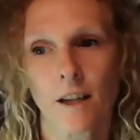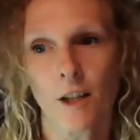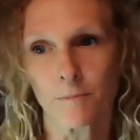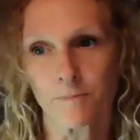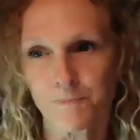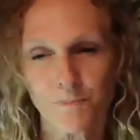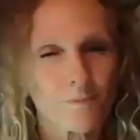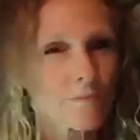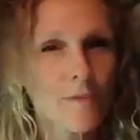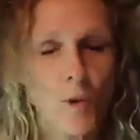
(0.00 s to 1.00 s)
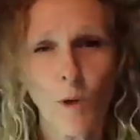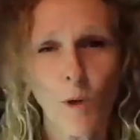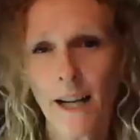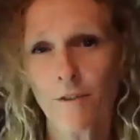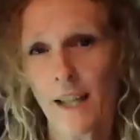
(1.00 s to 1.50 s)
Or
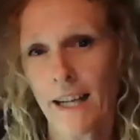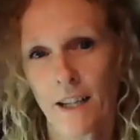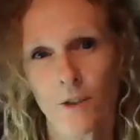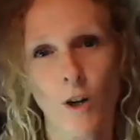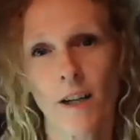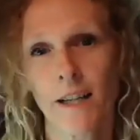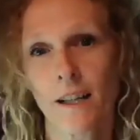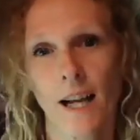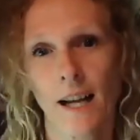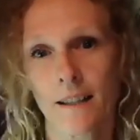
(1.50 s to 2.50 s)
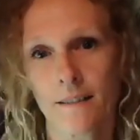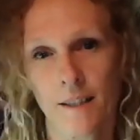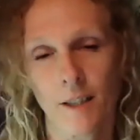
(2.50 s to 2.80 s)
I have like a drawing class,